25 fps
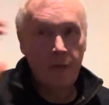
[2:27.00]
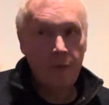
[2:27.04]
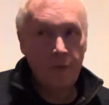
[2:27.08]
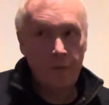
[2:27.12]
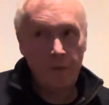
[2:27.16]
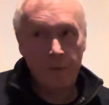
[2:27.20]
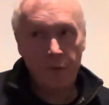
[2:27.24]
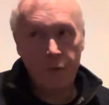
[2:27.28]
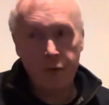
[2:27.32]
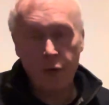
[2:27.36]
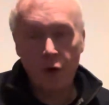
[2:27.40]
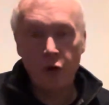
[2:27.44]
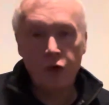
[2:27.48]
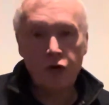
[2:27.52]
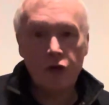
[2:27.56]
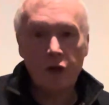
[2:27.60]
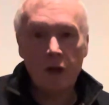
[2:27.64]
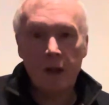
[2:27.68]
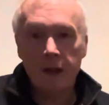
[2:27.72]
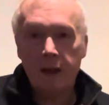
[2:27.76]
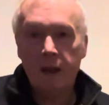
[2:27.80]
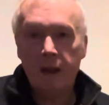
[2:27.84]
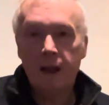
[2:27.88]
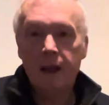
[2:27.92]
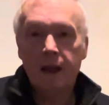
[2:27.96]

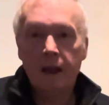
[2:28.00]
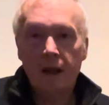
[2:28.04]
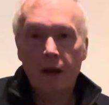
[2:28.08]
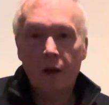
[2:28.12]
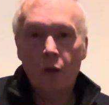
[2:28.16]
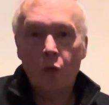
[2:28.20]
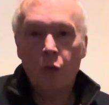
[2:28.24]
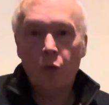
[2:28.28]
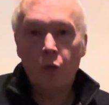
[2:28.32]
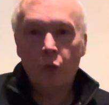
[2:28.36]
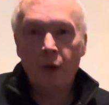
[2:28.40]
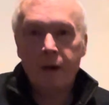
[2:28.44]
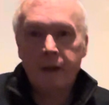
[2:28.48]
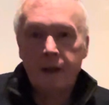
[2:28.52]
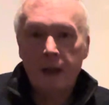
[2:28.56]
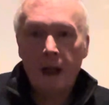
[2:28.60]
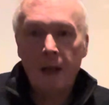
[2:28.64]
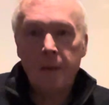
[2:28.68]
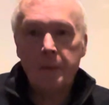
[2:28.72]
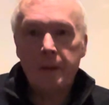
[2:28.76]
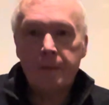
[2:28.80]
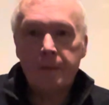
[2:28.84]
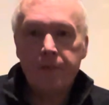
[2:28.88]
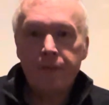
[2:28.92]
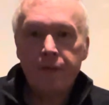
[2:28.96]
fortunately, one
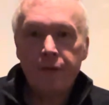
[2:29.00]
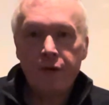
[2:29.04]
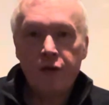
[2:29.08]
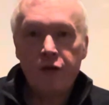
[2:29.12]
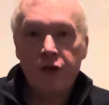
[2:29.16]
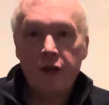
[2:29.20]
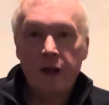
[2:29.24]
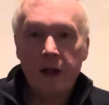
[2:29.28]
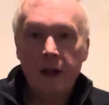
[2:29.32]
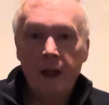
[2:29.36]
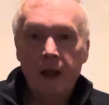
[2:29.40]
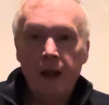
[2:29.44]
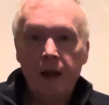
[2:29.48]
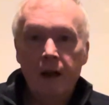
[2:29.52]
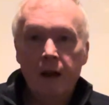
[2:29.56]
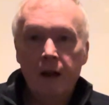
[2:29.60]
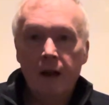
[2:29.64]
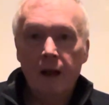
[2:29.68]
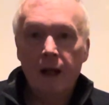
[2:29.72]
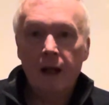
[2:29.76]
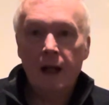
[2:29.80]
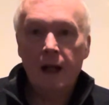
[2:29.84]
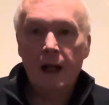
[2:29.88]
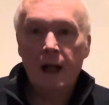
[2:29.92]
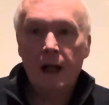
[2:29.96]
came up for sale,
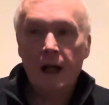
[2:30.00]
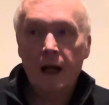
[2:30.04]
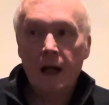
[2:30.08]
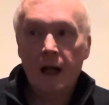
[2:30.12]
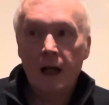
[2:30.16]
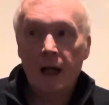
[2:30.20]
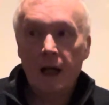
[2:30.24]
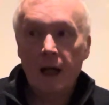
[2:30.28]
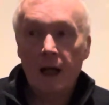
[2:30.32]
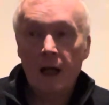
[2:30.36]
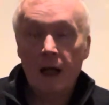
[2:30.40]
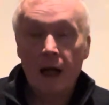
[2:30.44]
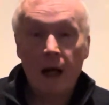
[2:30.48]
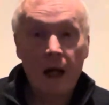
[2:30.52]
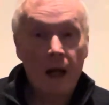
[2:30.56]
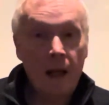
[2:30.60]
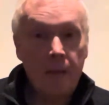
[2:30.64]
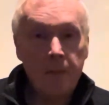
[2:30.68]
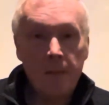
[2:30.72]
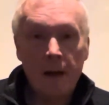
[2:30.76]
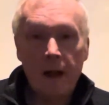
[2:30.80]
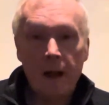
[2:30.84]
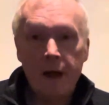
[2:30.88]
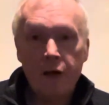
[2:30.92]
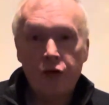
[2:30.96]
and I
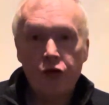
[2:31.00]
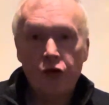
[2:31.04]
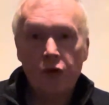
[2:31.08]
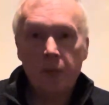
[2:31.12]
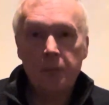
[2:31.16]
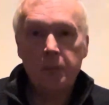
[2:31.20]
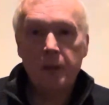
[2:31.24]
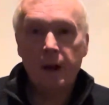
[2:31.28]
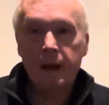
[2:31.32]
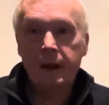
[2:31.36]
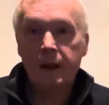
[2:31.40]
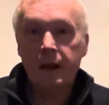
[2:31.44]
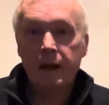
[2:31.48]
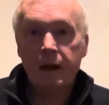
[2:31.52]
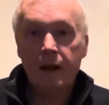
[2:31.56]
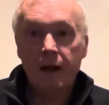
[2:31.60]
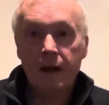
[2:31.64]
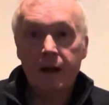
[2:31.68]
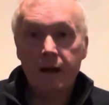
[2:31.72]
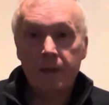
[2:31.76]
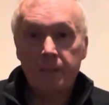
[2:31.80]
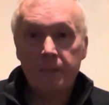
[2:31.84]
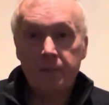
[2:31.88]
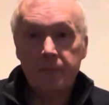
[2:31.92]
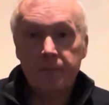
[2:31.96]
managed to buy it at
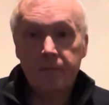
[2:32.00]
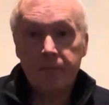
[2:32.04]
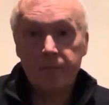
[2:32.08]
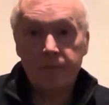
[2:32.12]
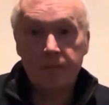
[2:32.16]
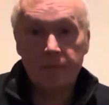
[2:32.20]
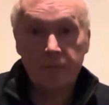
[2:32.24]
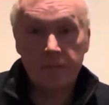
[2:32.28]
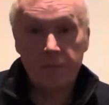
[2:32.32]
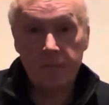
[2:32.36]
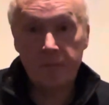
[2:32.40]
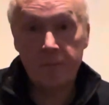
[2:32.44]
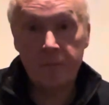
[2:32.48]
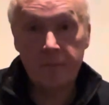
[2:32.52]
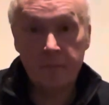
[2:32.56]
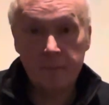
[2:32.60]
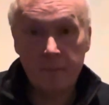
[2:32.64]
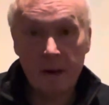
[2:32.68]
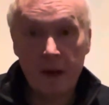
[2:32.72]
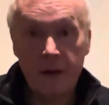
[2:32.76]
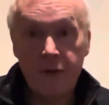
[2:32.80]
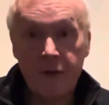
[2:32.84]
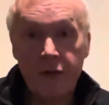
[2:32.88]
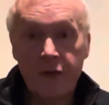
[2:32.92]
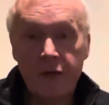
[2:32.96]
a
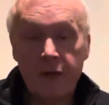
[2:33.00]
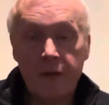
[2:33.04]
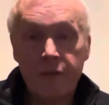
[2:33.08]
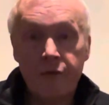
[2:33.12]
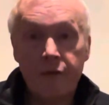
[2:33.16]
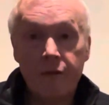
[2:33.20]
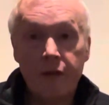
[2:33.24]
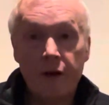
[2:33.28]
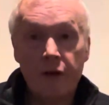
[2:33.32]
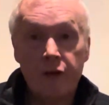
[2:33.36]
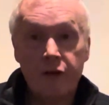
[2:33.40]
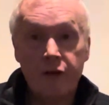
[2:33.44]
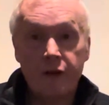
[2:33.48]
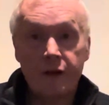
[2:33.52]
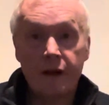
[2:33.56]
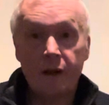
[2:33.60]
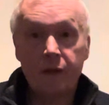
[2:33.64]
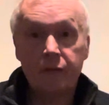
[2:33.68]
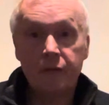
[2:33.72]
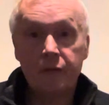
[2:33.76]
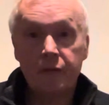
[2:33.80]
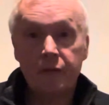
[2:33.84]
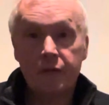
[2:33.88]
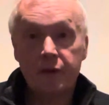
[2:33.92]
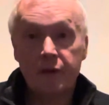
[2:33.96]
massive
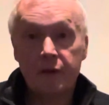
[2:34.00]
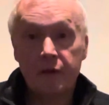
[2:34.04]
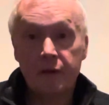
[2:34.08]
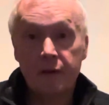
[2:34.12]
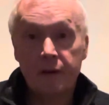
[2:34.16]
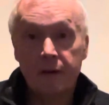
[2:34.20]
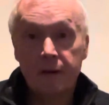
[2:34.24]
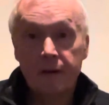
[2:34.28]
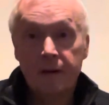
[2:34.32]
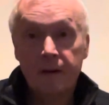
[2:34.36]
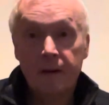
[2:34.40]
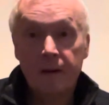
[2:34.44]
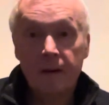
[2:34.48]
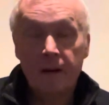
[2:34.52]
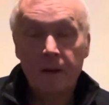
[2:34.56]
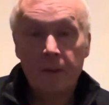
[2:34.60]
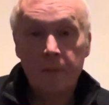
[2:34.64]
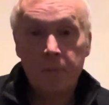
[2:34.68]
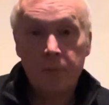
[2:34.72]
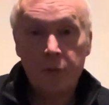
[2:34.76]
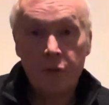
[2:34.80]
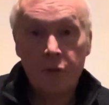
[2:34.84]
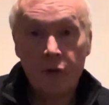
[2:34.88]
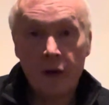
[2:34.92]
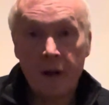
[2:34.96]
discount
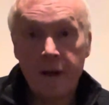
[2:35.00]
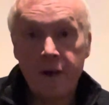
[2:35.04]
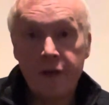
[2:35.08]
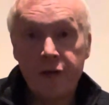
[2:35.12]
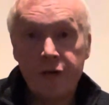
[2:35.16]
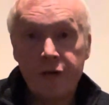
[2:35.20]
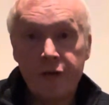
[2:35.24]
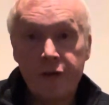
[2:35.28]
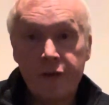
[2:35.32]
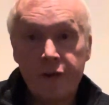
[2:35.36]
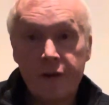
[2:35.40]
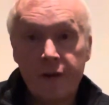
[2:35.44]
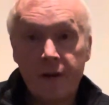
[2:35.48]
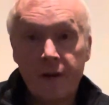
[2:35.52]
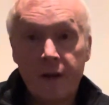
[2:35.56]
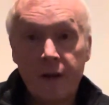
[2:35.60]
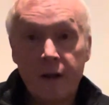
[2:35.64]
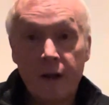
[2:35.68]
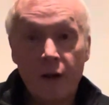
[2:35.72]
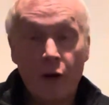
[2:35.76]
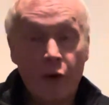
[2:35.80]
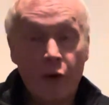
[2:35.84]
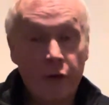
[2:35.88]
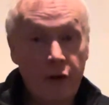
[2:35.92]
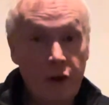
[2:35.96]
price
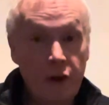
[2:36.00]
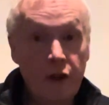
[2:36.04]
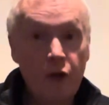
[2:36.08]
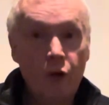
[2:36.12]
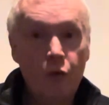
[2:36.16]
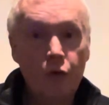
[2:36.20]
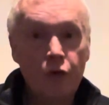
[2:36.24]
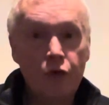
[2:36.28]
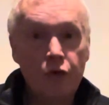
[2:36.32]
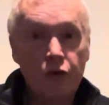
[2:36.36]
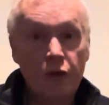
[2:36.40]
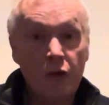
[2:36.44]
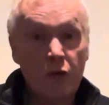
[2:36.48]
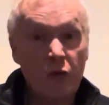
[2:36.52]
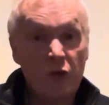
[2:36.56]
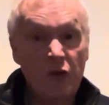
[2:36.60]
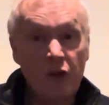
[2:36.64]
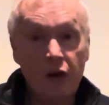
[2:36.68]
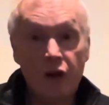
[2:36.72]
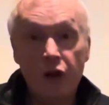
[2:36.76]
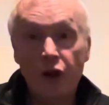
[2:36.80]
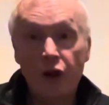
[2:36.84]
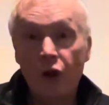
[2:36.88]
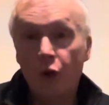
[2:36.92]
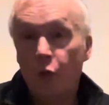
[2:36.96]
on the used. It was a
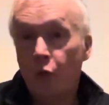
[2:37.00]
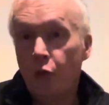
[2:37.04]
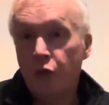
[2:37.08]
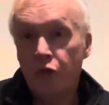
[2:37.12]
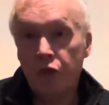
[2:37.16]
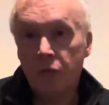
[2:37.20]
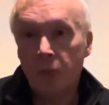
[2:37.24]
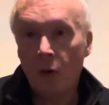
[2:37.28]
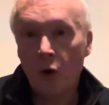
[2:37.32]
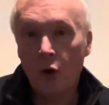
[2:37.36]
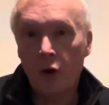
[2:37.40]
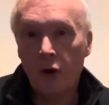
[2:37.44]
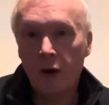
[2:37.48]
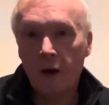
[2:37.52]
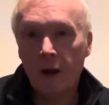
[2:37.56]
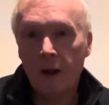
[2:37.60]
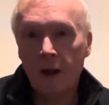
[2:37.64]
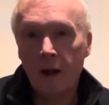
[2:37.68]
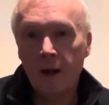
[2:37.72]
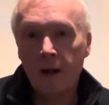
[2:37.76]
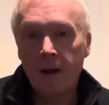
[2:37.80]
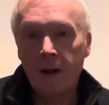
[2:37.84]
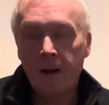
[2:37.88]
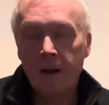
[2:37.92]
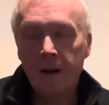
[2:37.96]
used
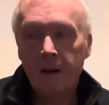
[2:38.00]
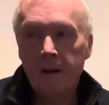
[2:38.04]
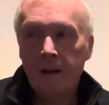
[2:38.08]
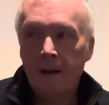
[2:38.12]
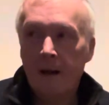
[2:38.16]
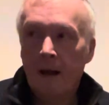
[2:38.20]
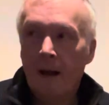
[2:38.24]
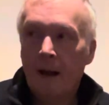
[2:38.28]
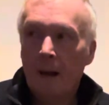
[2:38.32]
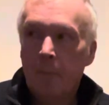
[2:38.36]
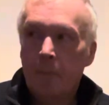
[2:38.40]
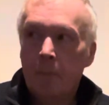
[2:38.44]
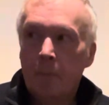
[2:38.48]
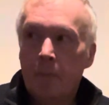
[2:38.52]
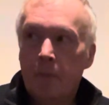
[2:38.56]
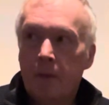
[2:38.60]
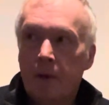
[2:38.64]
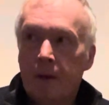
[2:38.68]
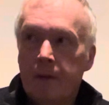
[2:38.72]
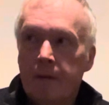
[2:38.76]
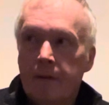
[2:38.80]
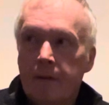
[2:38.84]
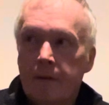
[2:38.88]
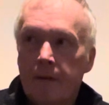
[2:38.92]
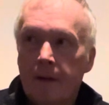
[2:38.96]
model,
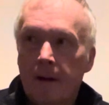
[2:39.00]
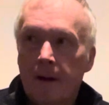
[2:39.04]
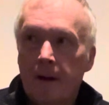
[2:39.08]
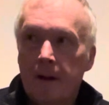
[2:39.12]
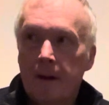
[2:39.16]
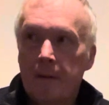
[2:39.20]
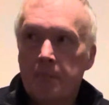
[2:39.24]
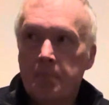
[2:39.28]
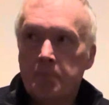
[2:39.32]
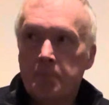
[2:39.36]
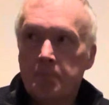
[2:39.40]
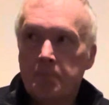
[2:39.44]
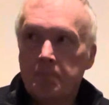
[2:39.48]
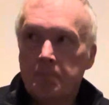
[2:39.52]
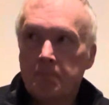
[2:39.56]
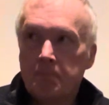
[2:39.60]
but so